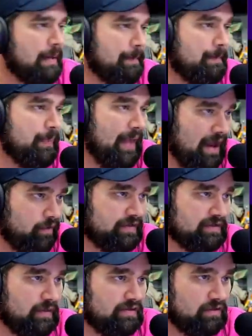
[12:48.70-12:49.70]
an
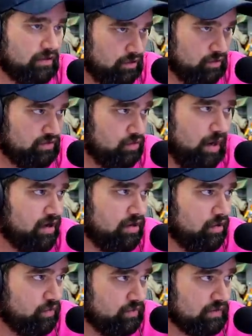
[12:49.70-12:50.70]
embarrassment to news. You aren't
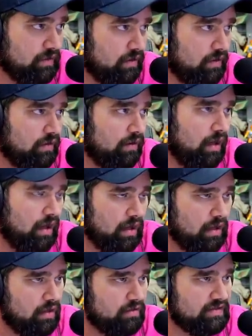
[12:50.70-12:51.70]
news. Ugh,
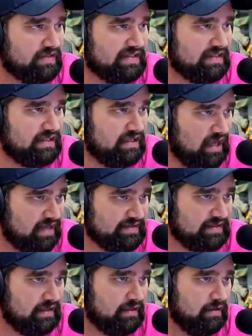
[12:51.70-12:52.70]

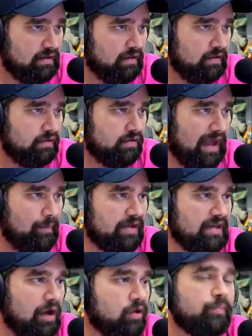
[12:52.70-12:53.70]
disgusting. How
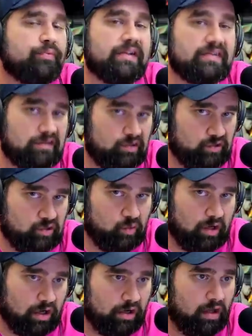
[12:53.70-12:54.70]
much how complicit you
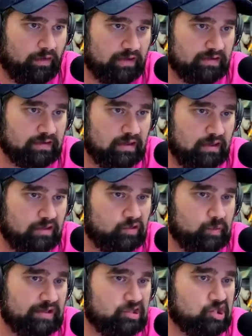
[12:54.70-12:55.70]
two are on all this. You
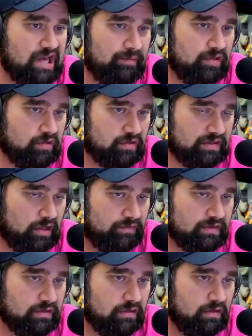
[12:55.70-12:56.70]
should be ashamed of
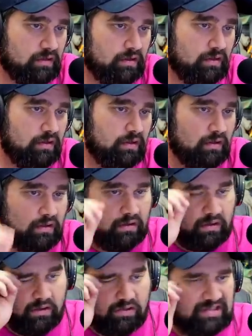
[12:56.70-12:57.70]
yourselves.
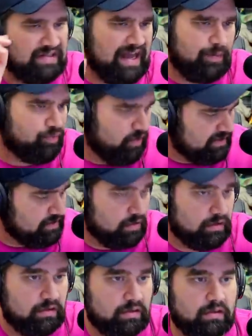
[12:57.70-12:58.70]
She's not a
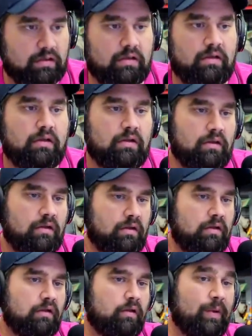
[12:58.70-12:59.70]
prisoner.
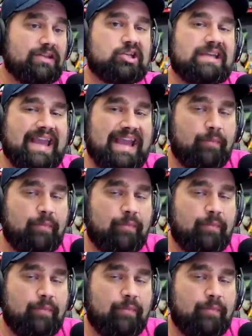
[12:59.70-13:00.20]
When she